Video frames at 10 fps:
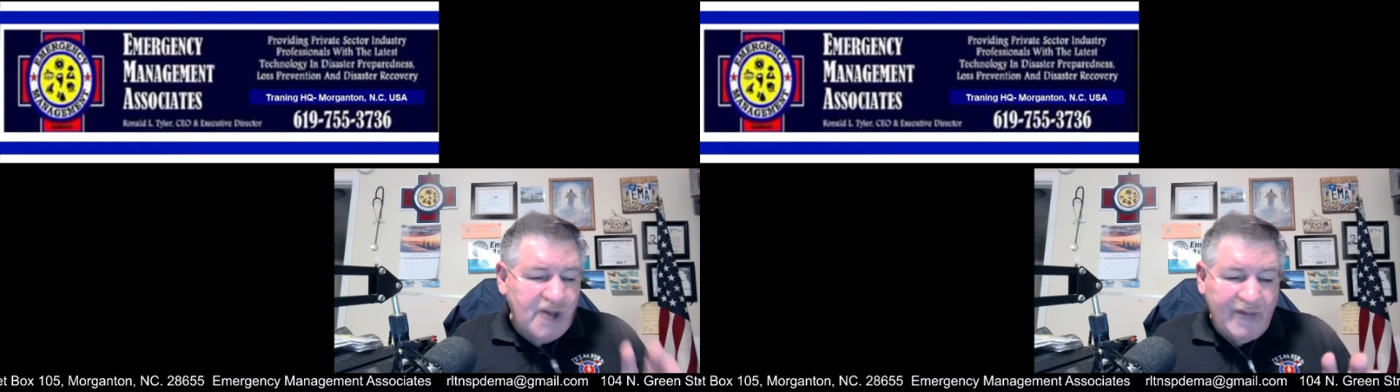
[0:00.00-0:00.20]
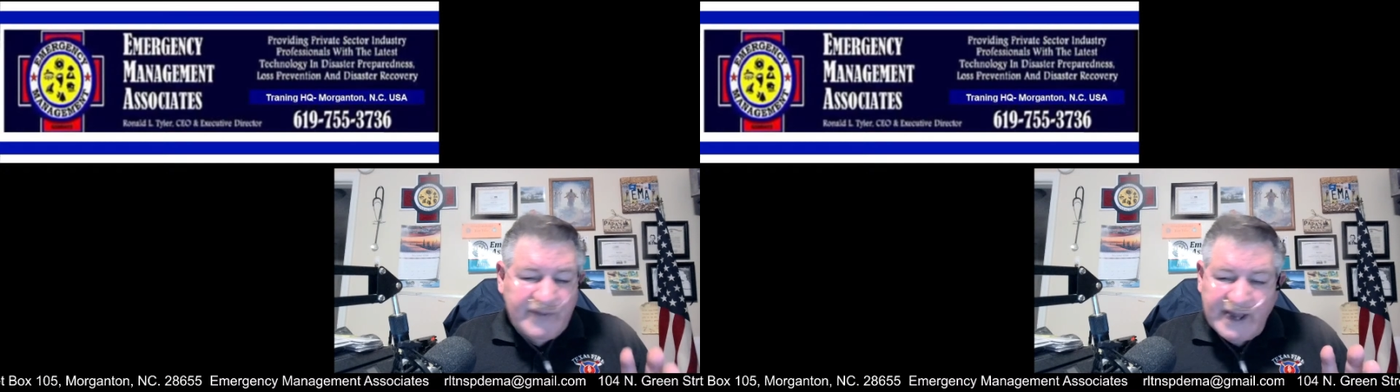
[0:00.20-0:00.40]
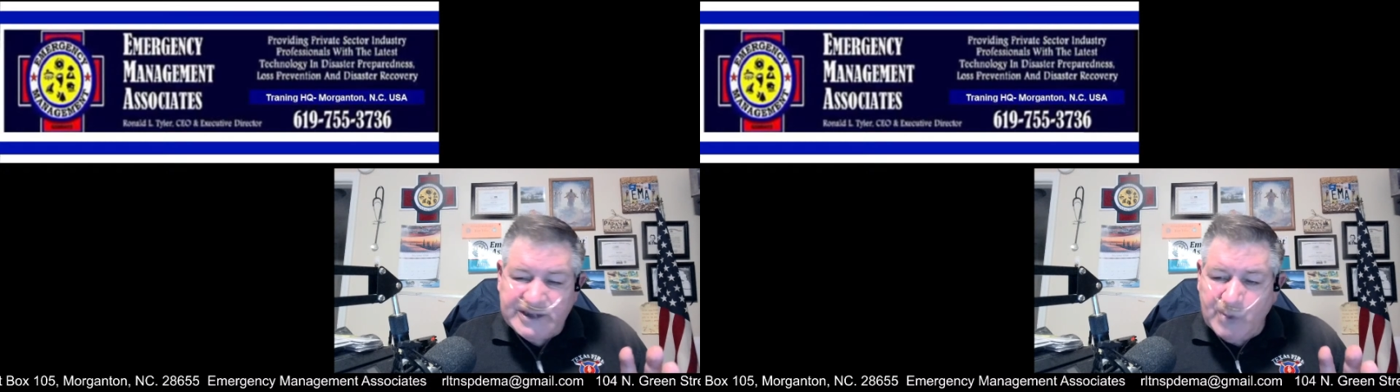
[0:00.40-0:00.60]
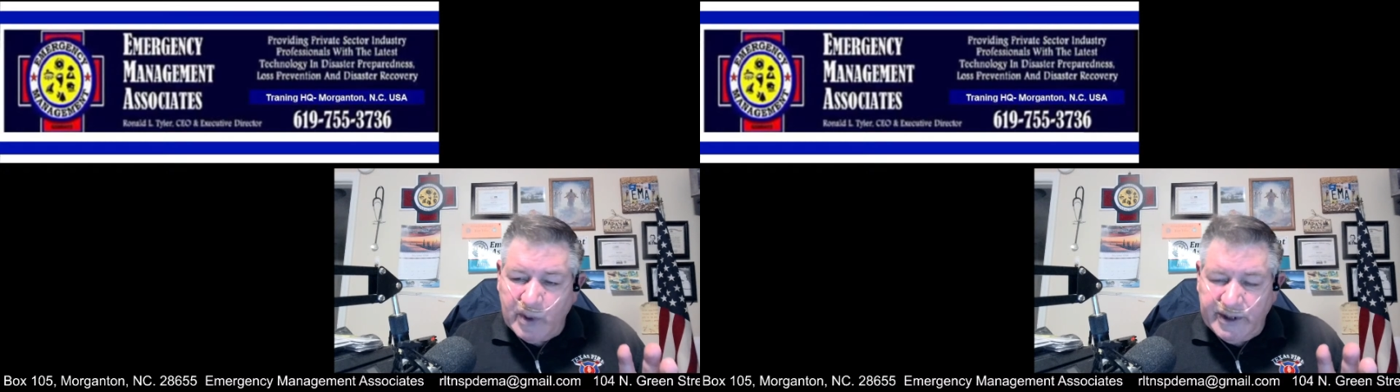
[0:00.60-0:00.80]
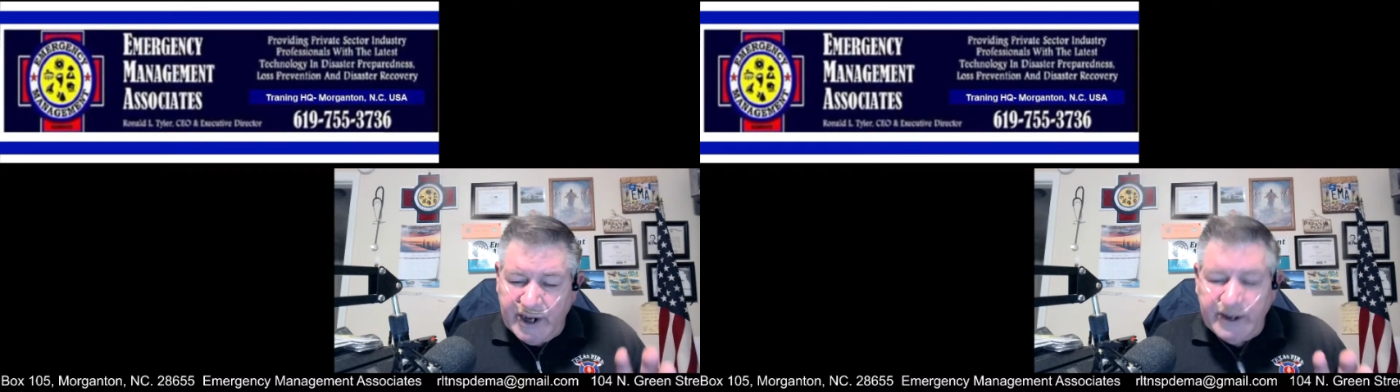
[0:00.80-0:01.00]
and that's what we
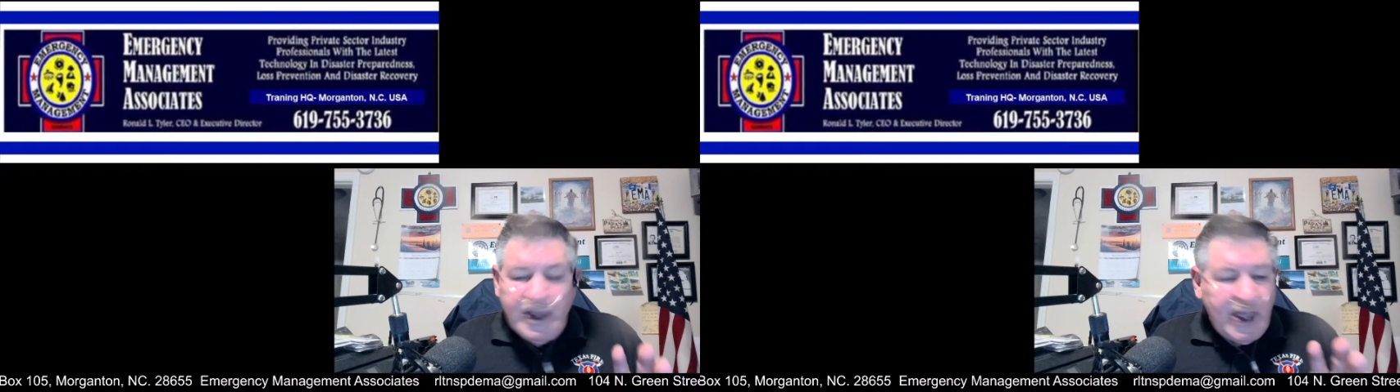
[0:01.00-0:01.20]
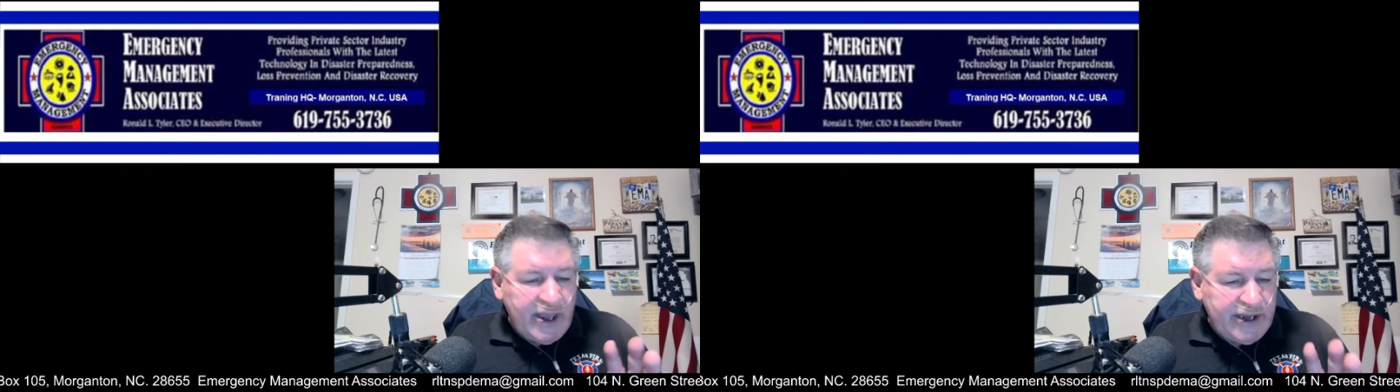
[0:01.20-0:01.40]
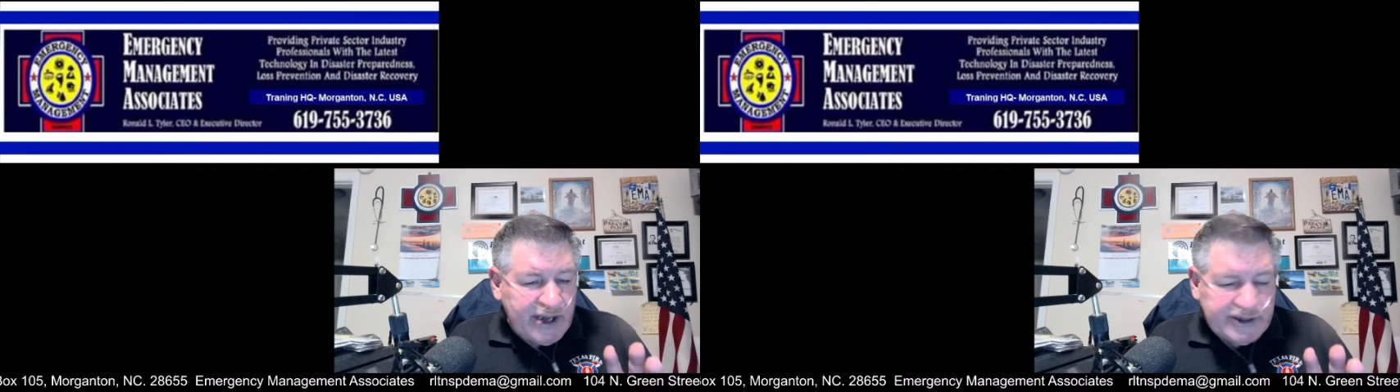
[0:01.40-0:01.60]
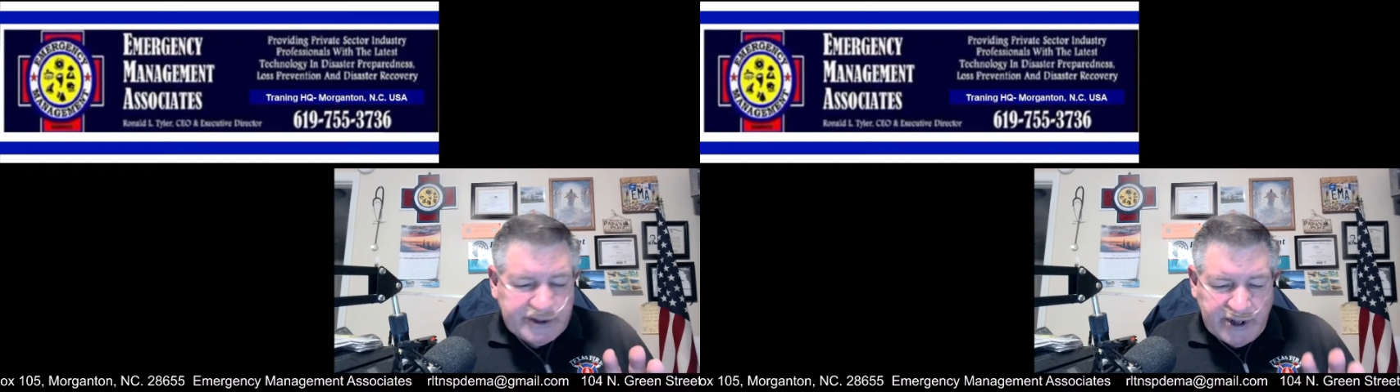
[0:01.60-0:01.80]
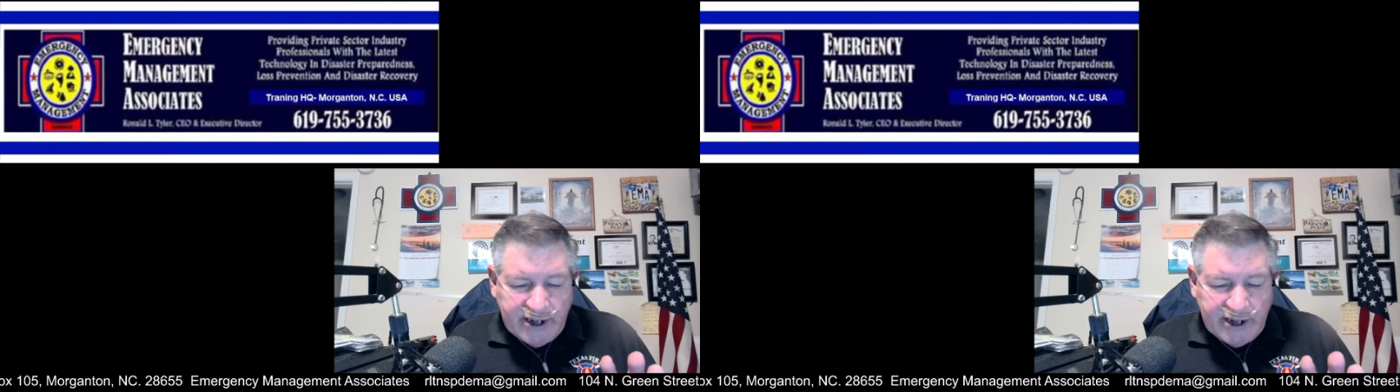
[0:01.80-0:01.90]
did yesterday.